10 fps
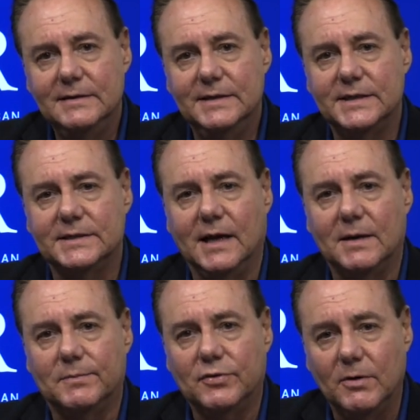This is not
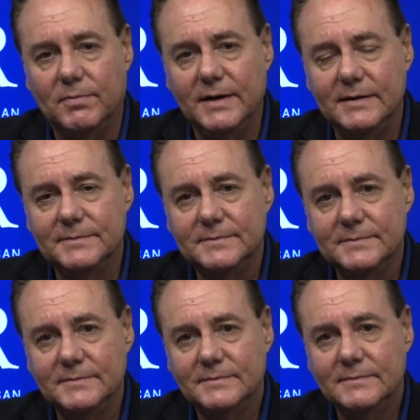appropriate,
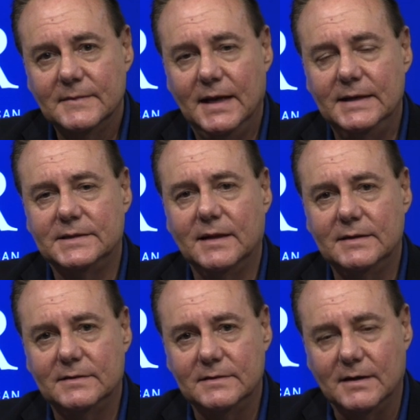and it's
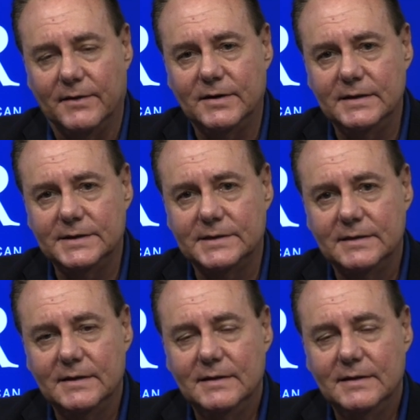not good governance,